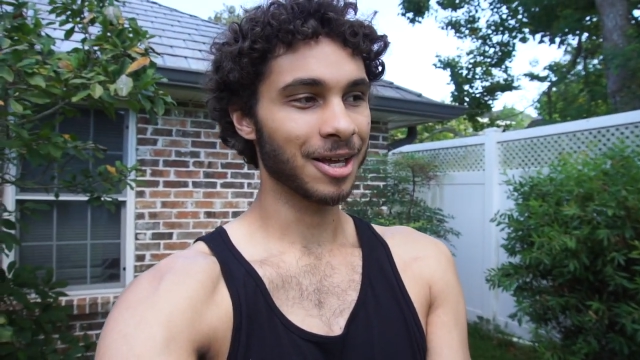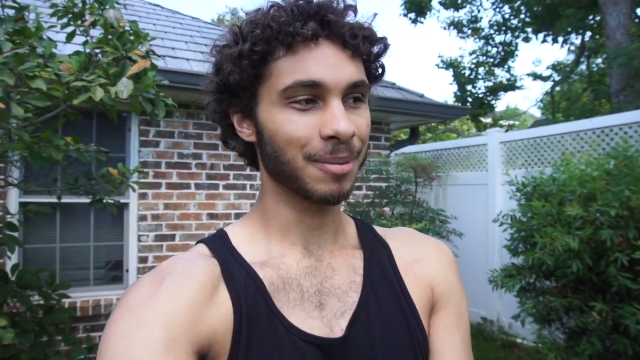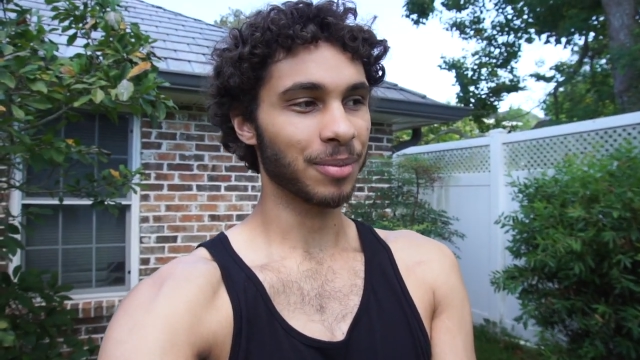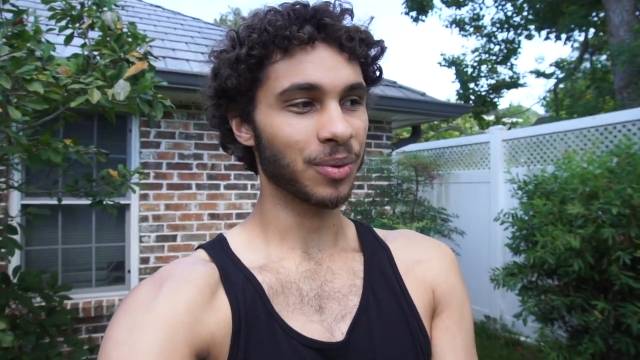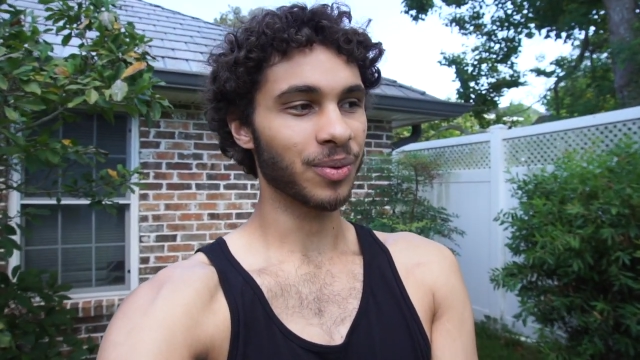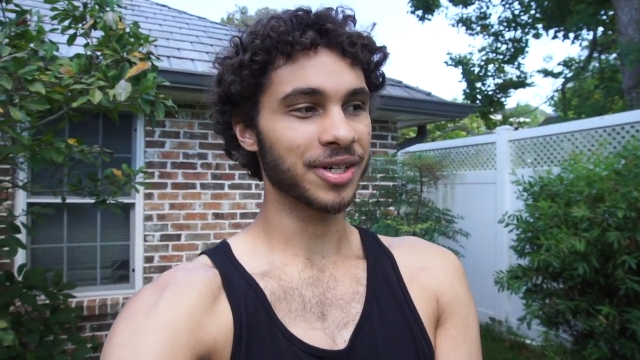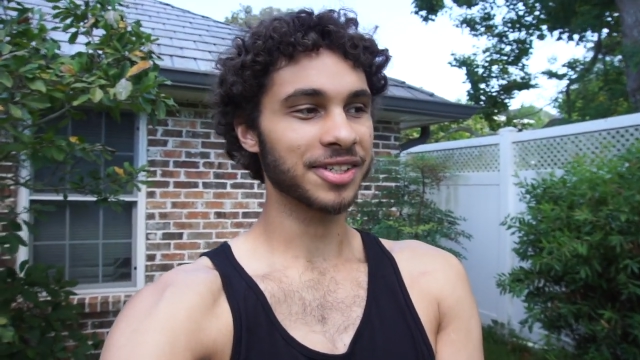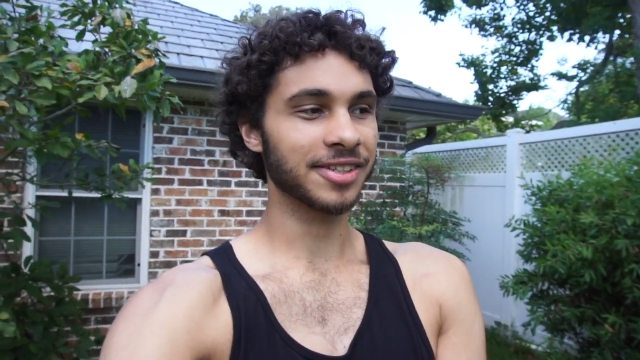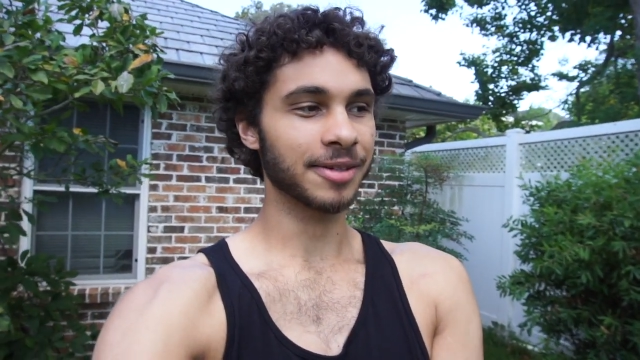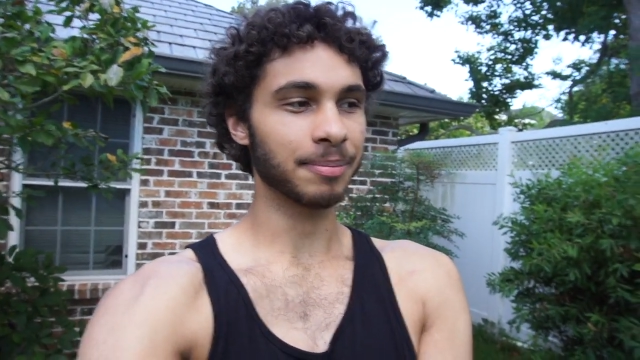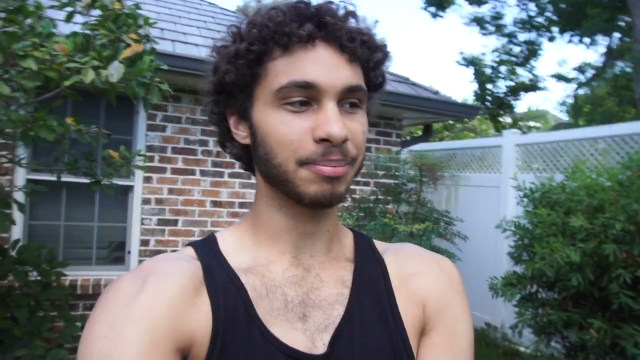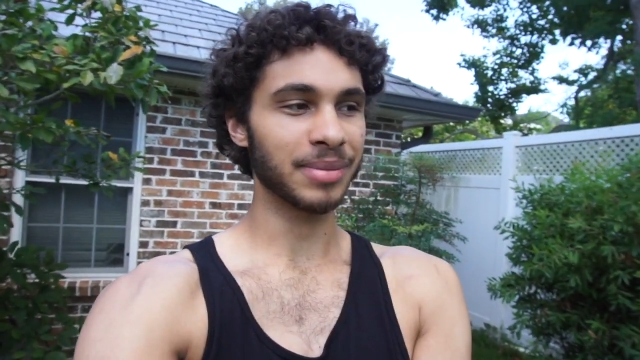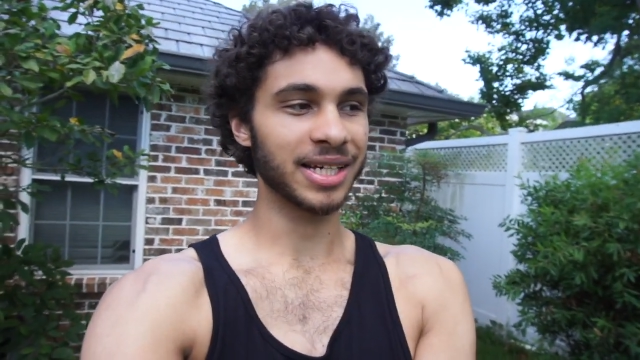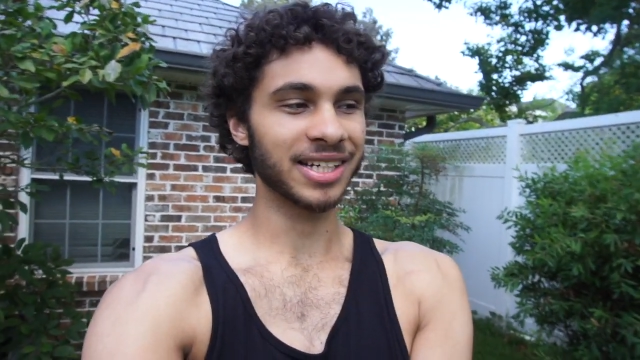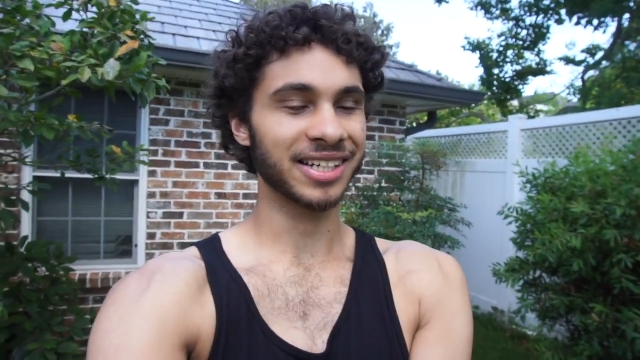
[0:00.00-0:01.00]
But what does it
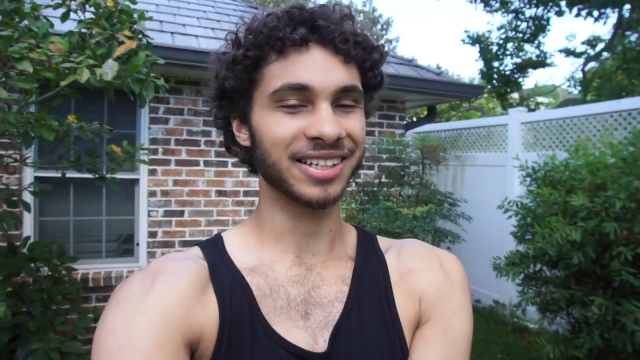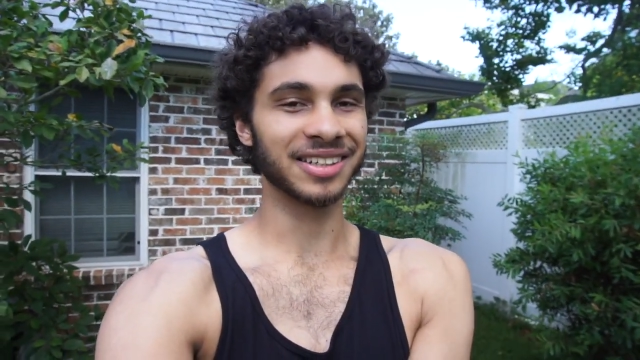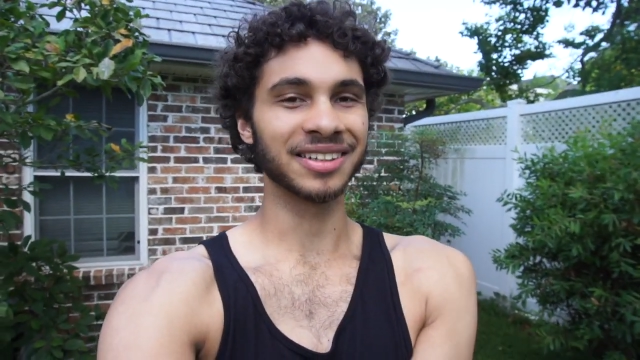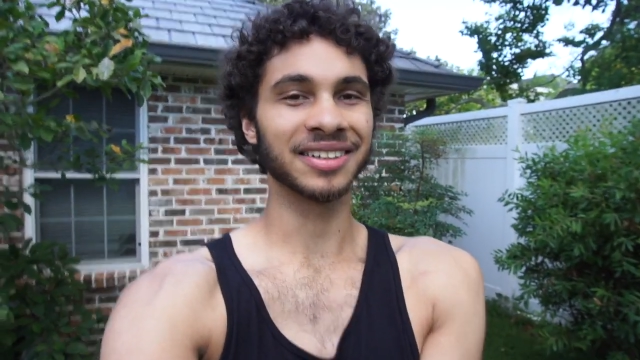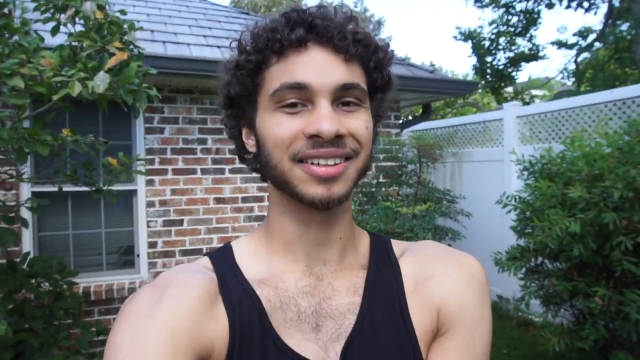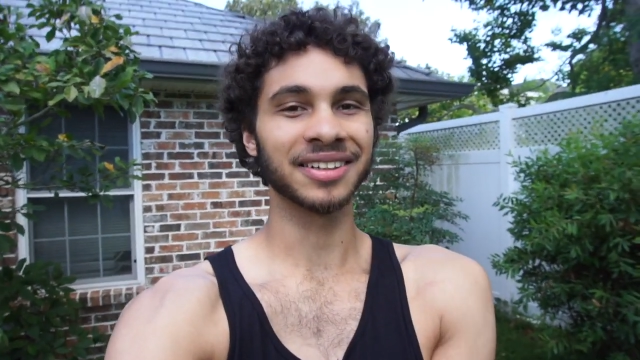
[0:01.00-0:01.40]
mean